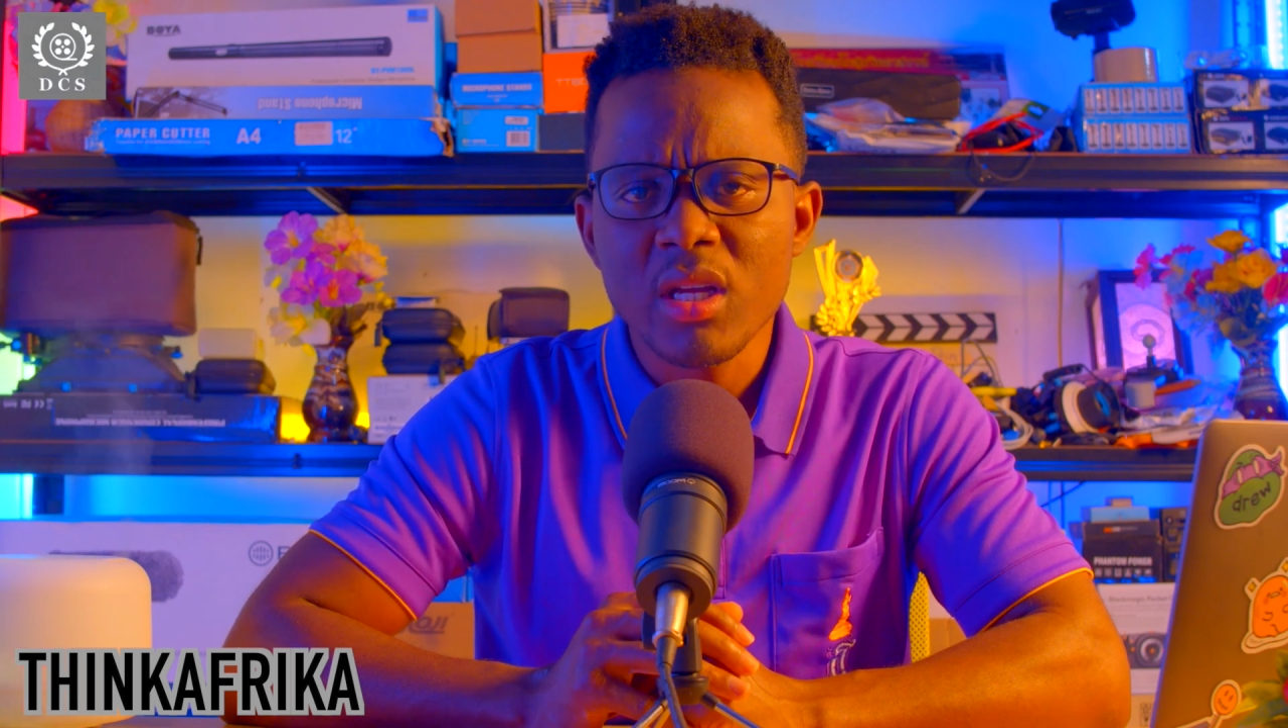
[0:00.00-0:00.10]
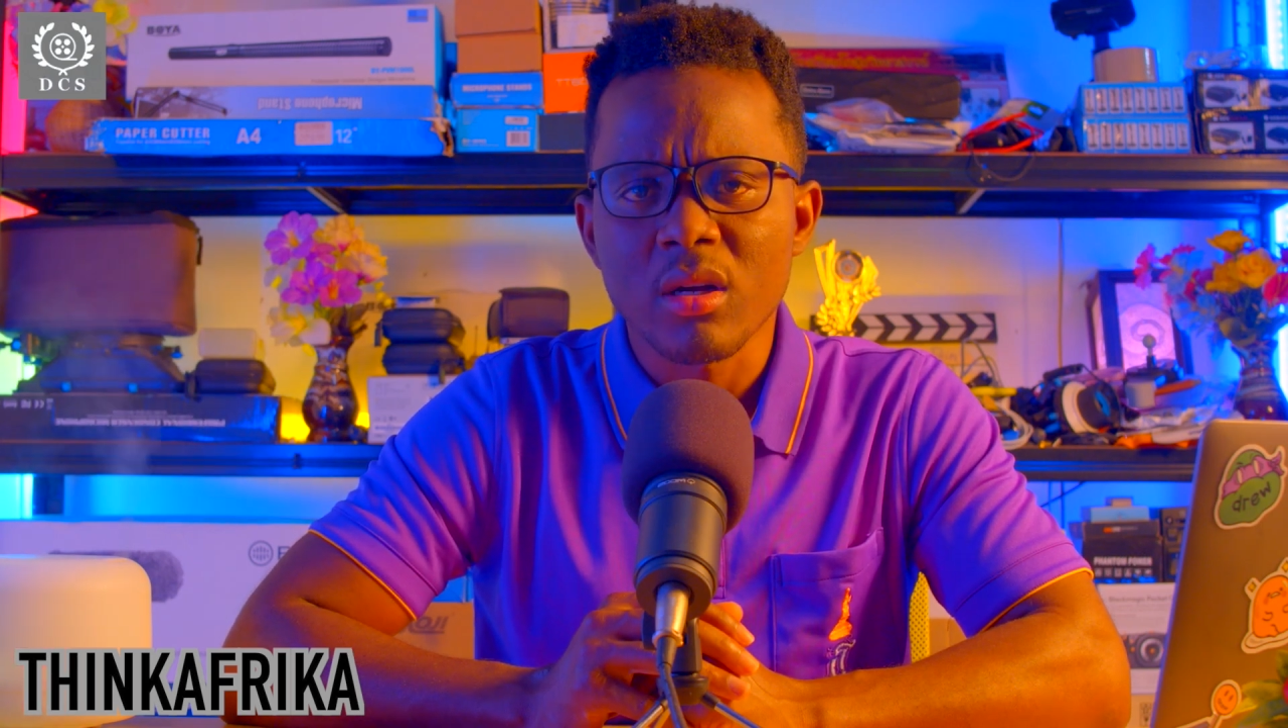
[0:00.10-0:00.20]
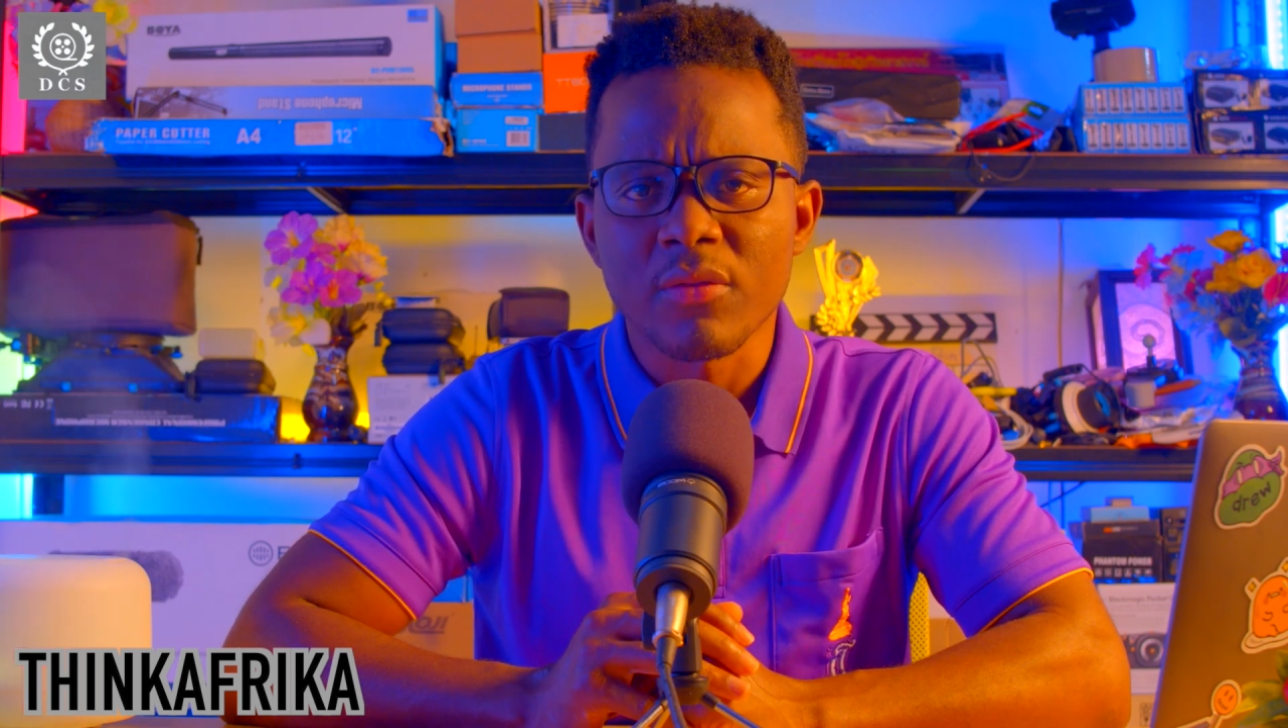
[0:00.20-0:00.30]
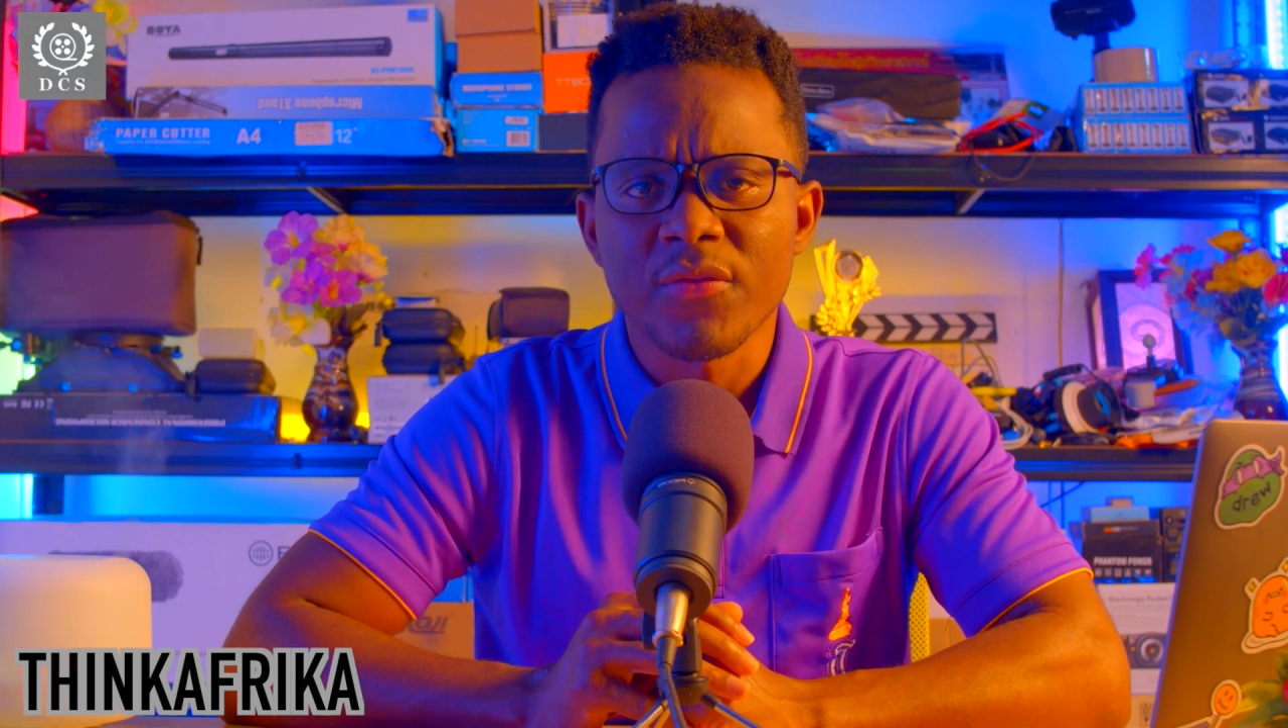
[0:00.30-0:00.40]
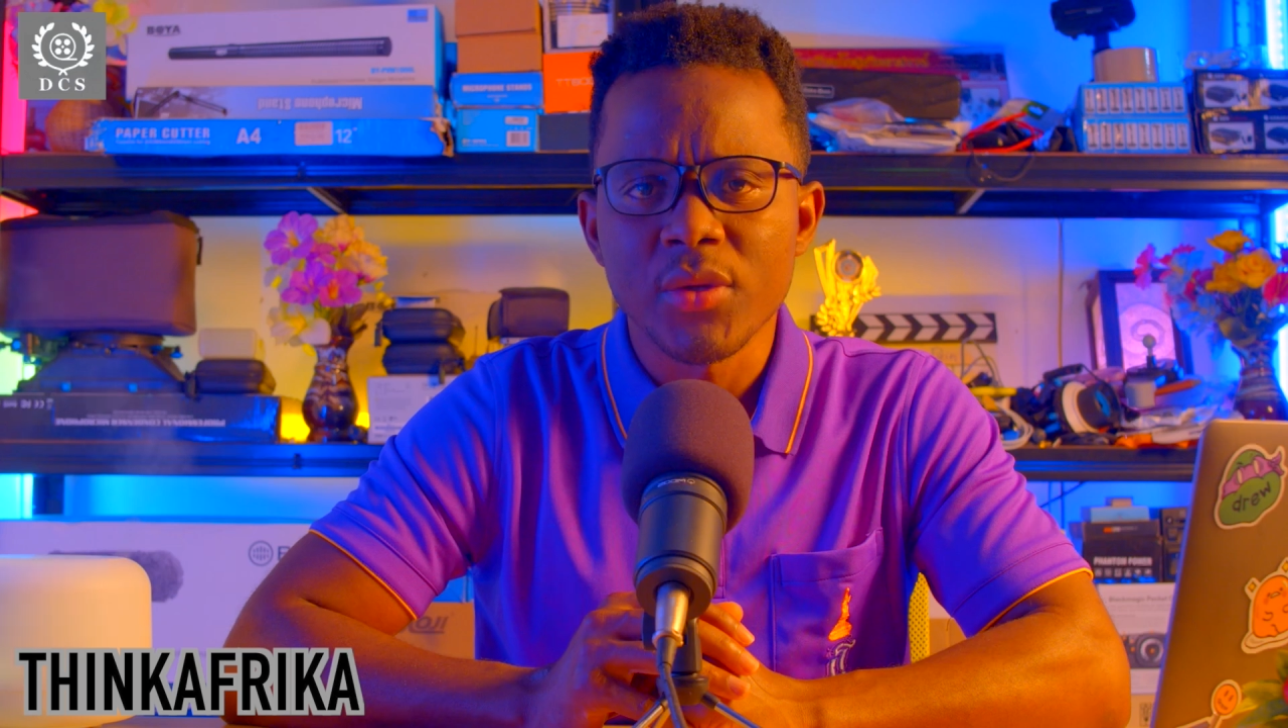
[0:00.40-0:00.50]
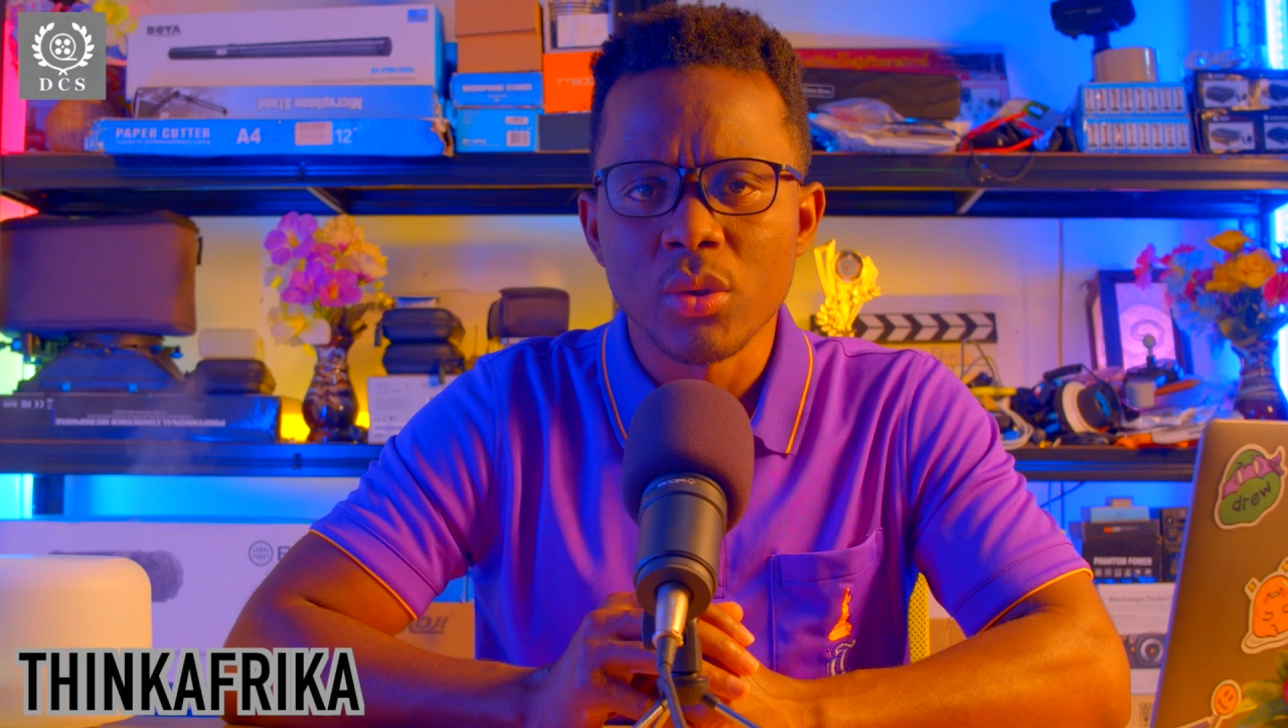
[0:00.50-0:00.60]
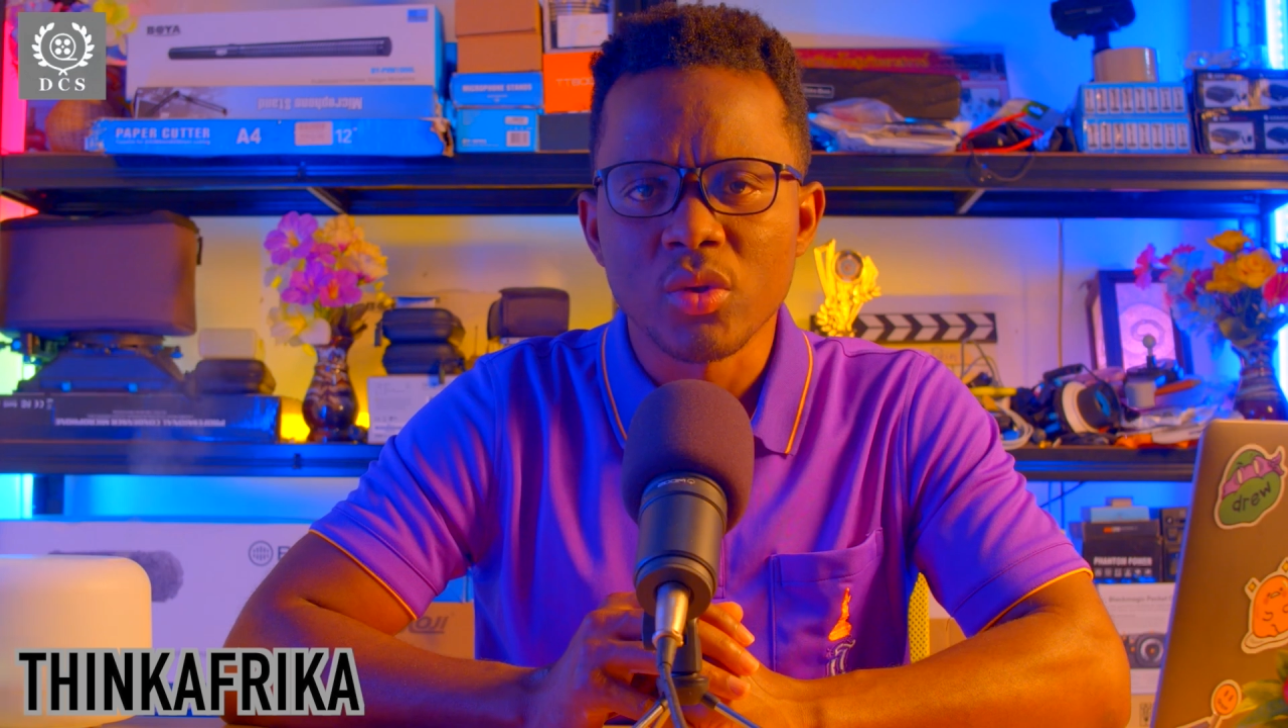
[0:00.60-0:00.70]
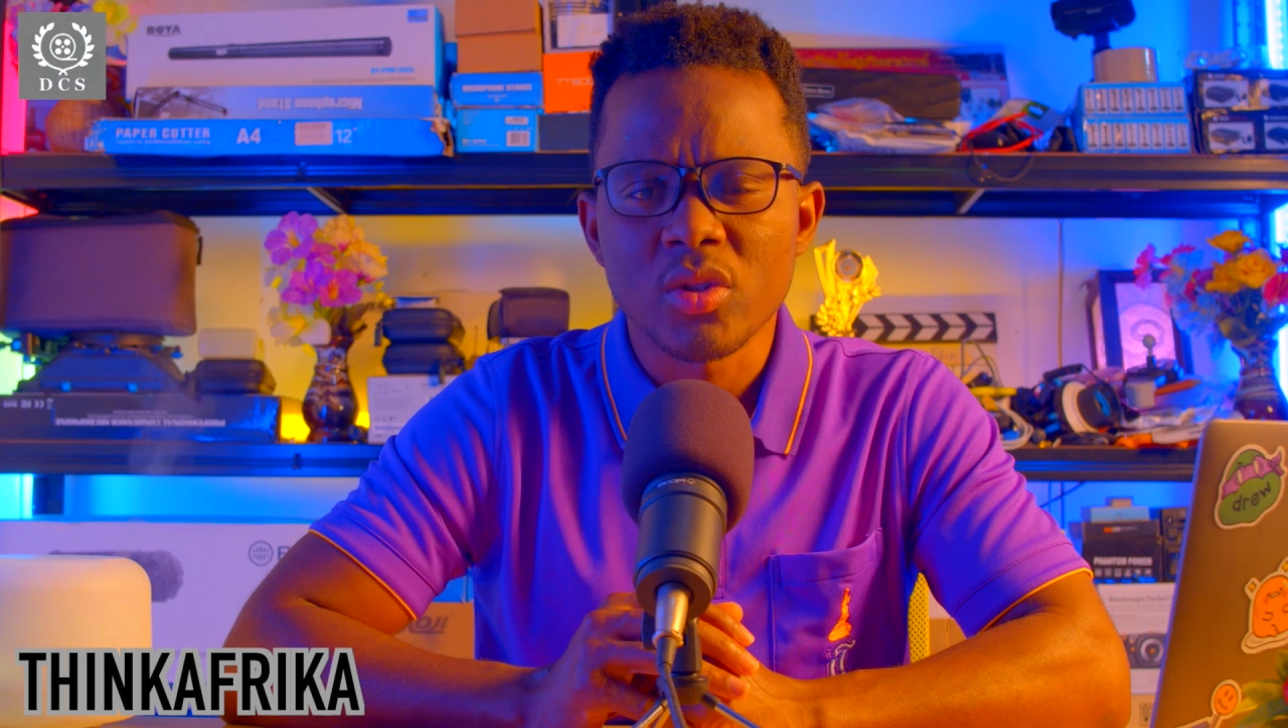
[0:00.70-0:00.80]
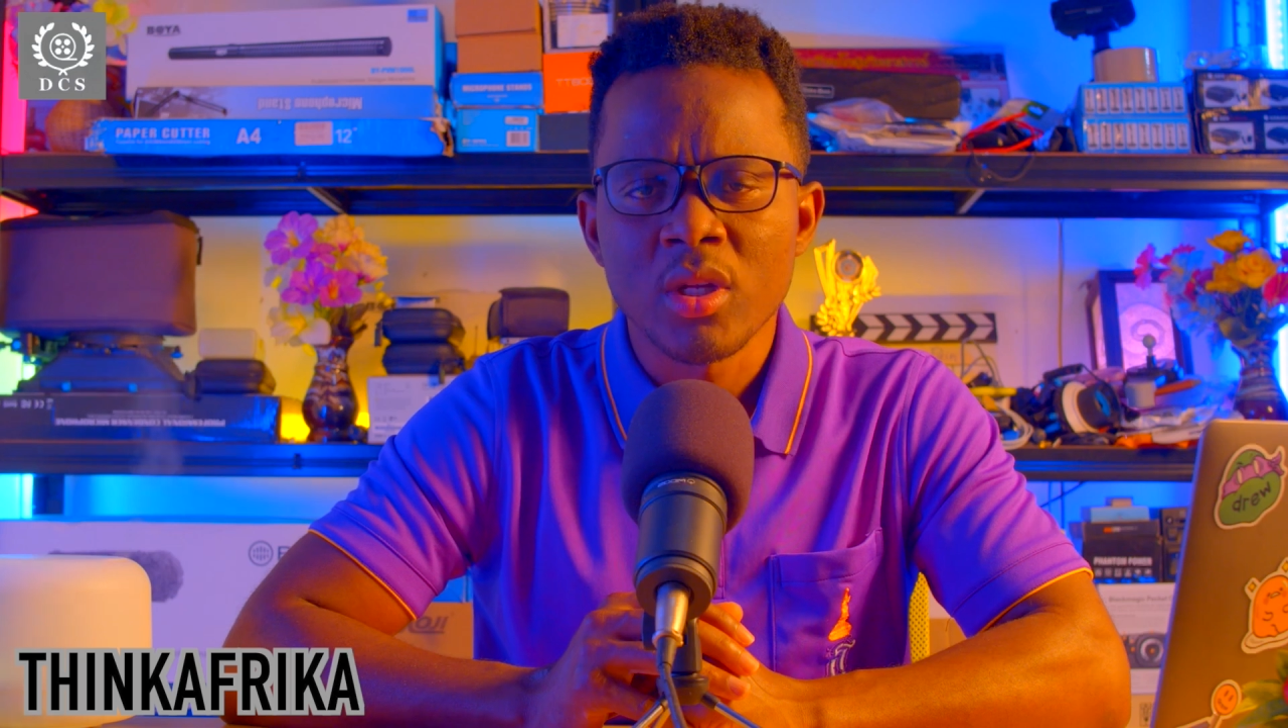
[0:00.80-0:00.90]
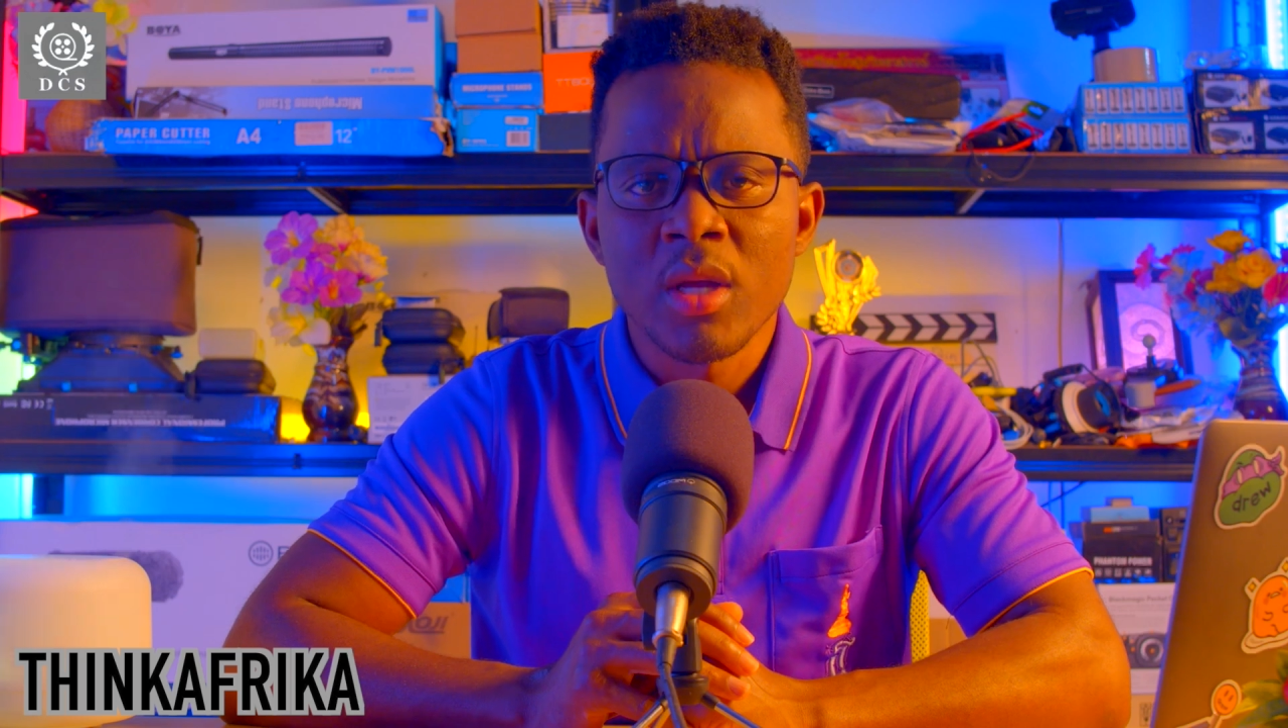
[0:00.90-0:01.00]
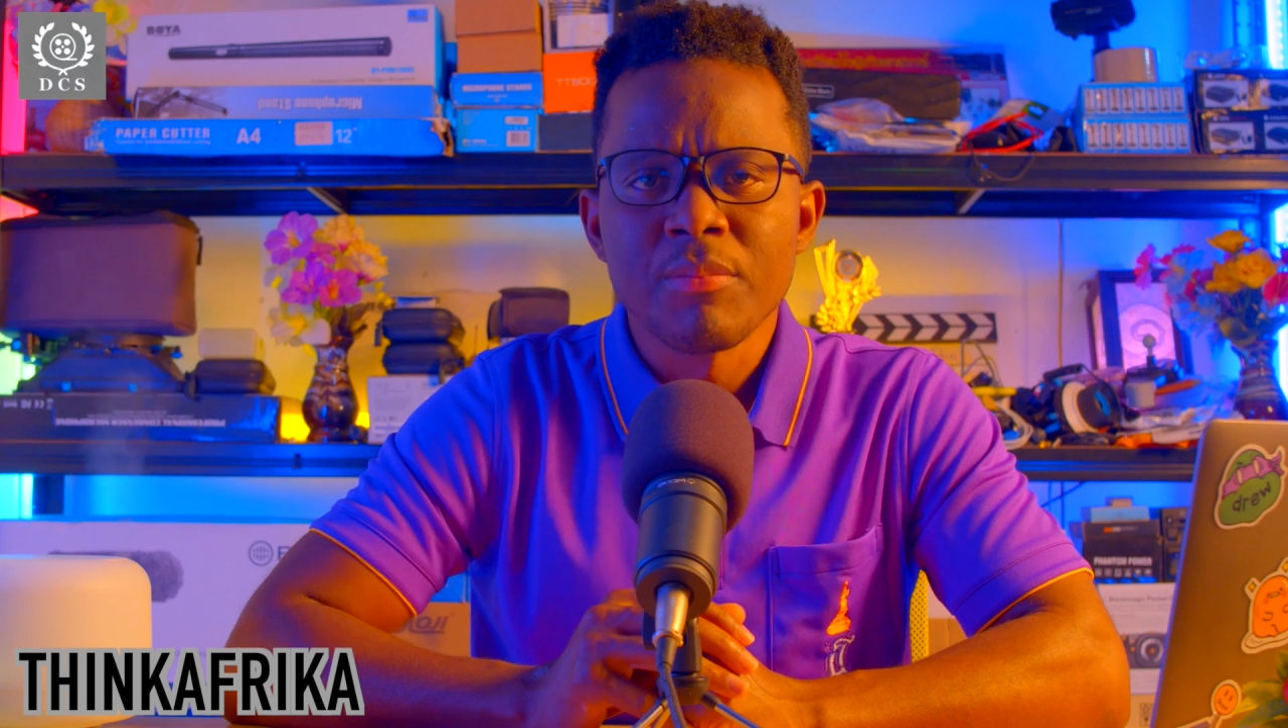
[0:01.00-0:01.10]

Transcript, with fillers: confused